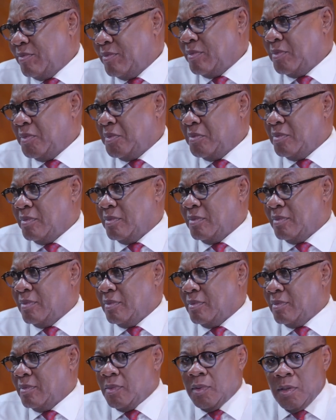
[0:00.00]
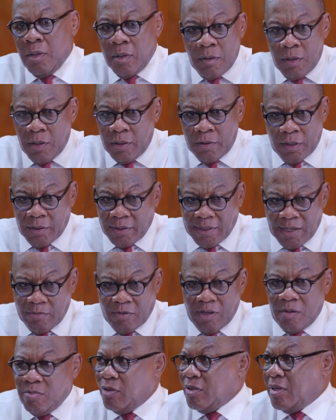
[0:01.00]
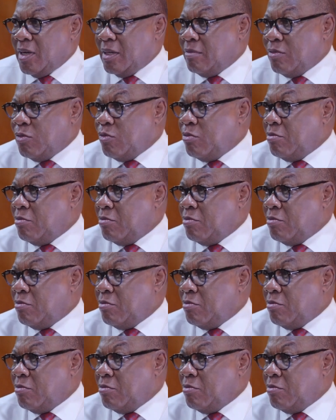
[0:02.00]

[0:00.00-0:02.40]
Hmm. He just came to Abuja and